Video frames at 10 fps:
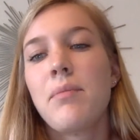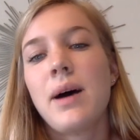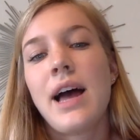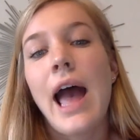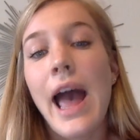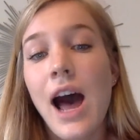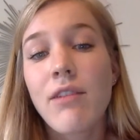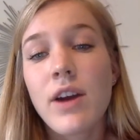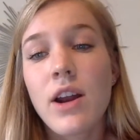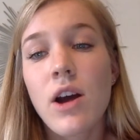but I
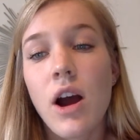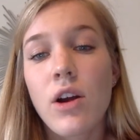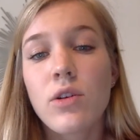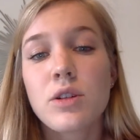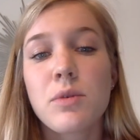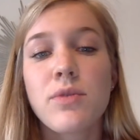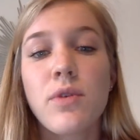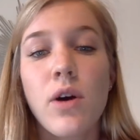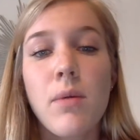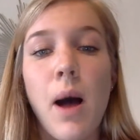have read articles
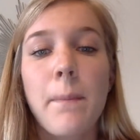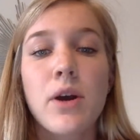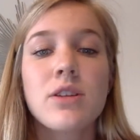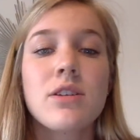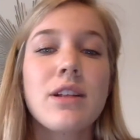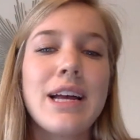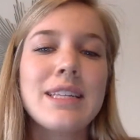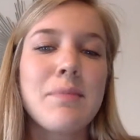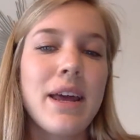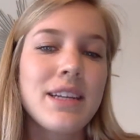before about
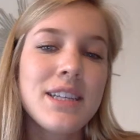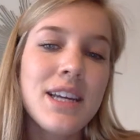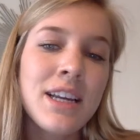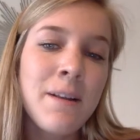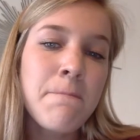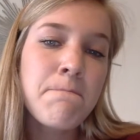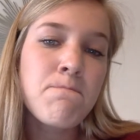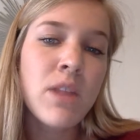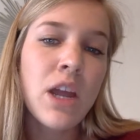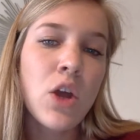personalized medicine,
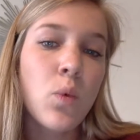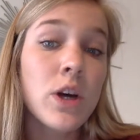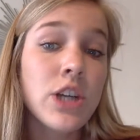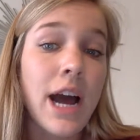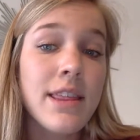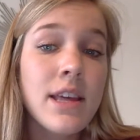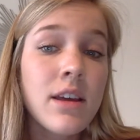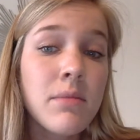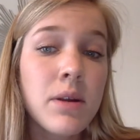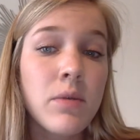which I think
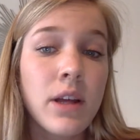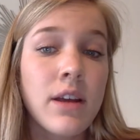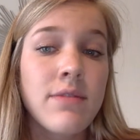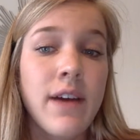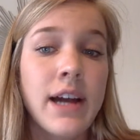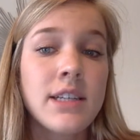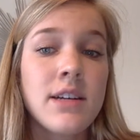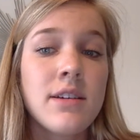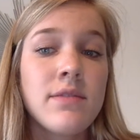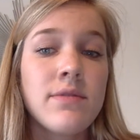could be really
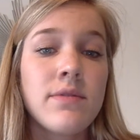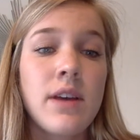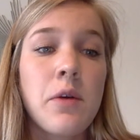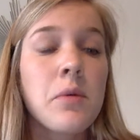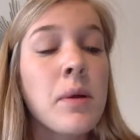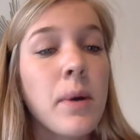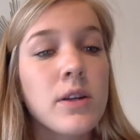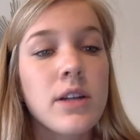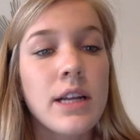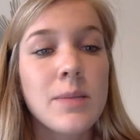effective. It would be
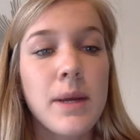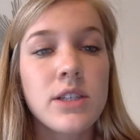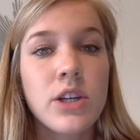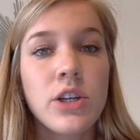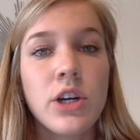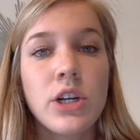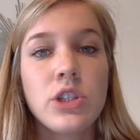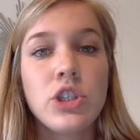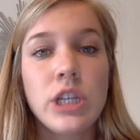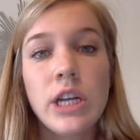personalized based on your
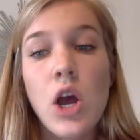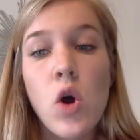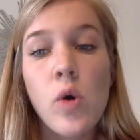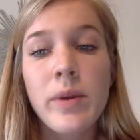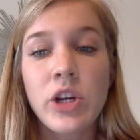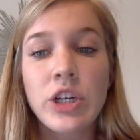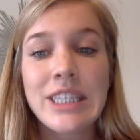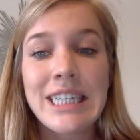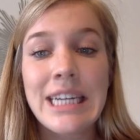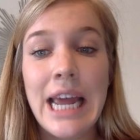genome and your
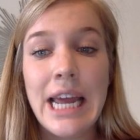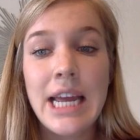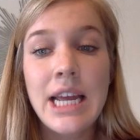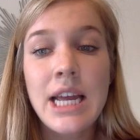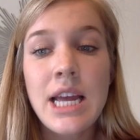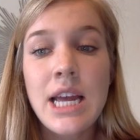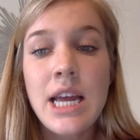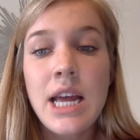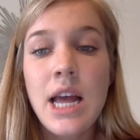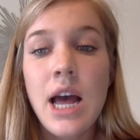DNA.
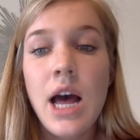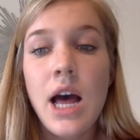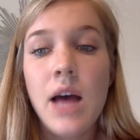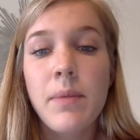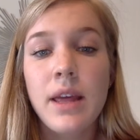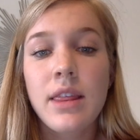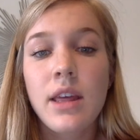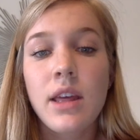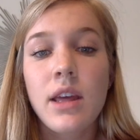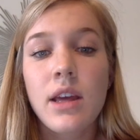I
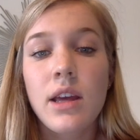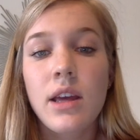think